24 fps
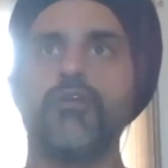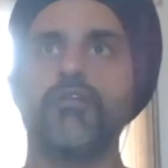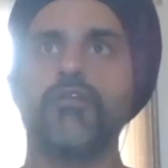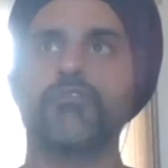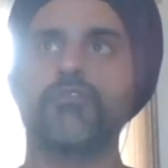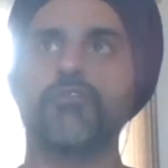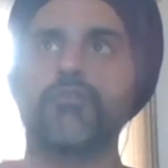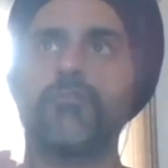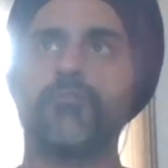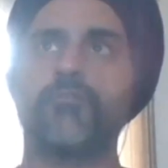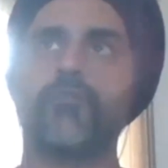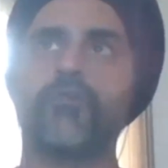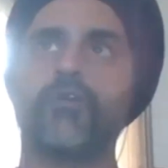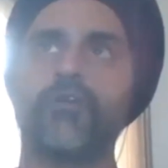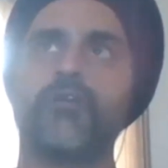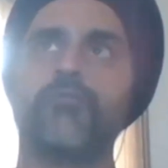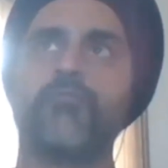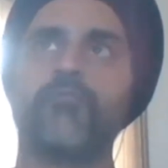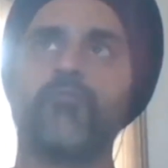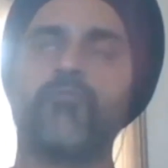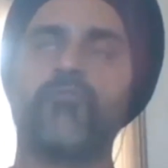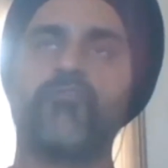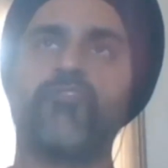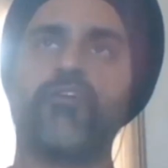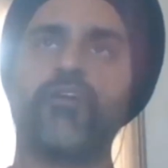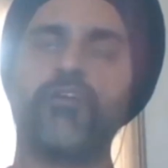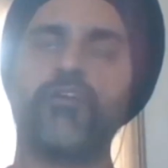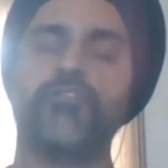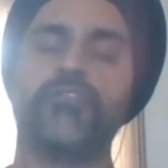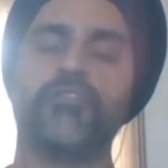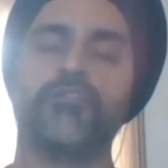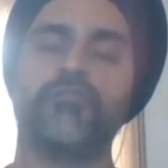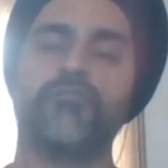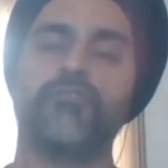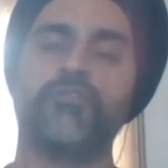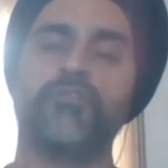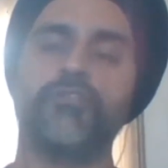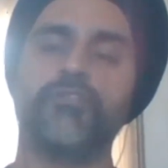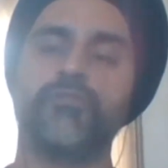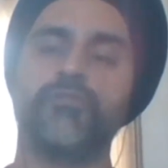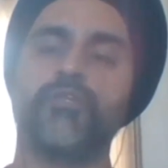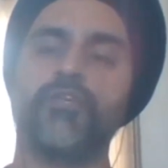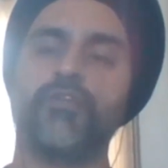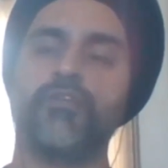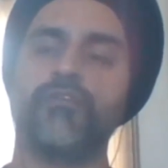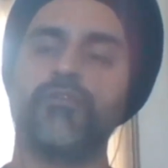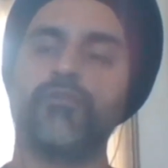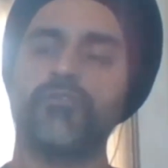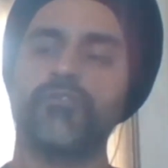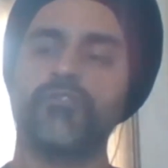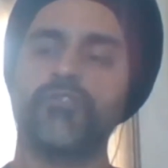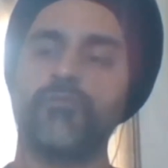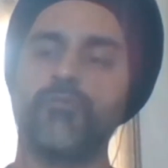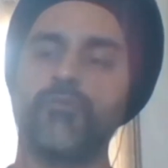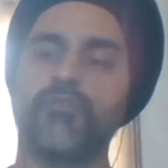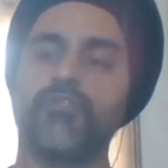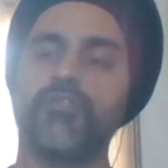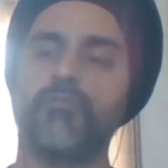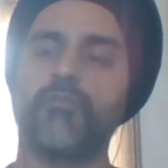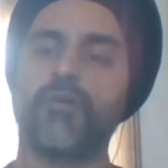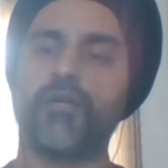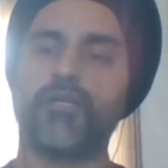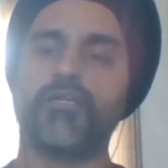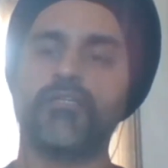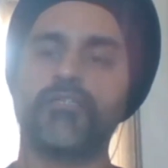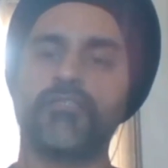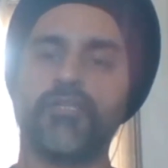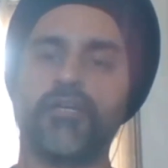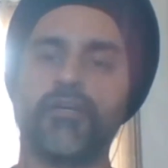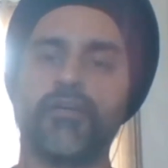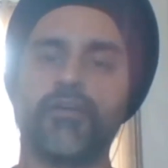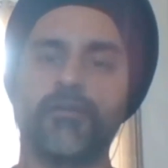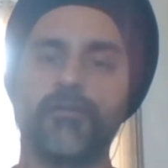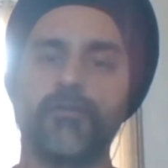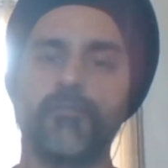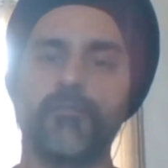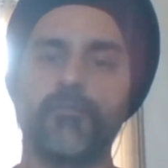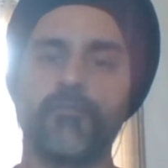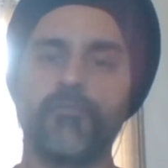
so the product function works very closely with the martech stack.